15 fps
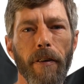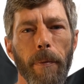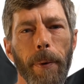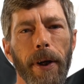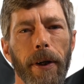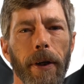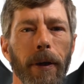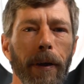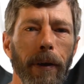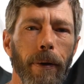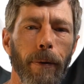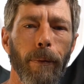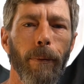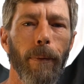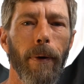everybody,
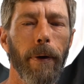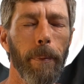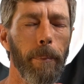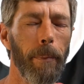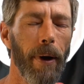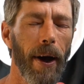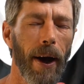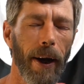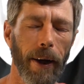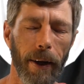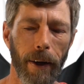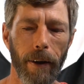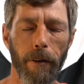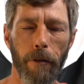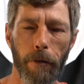welcome
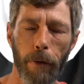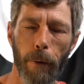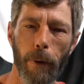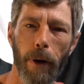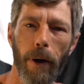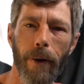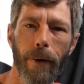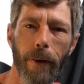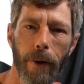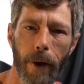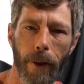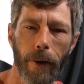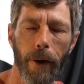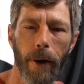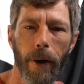back for
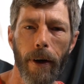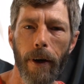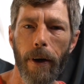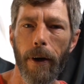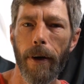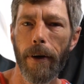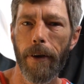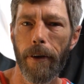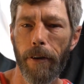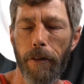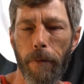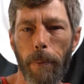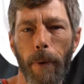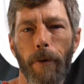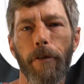another
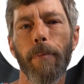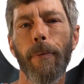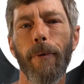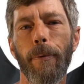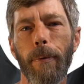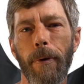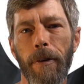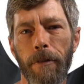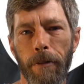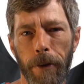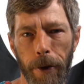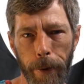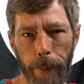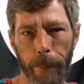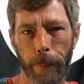disposable
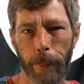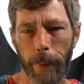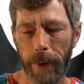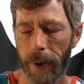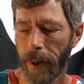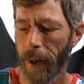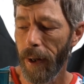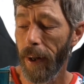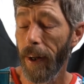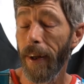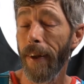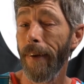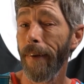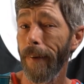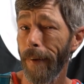review.
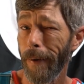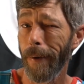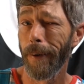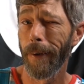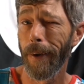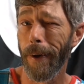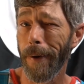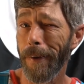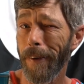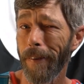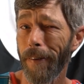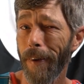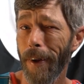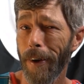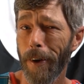Kind of
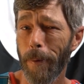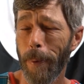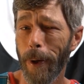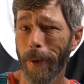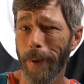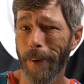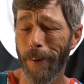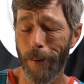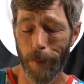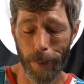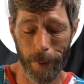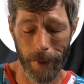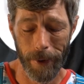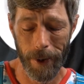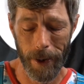excited about this
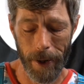one.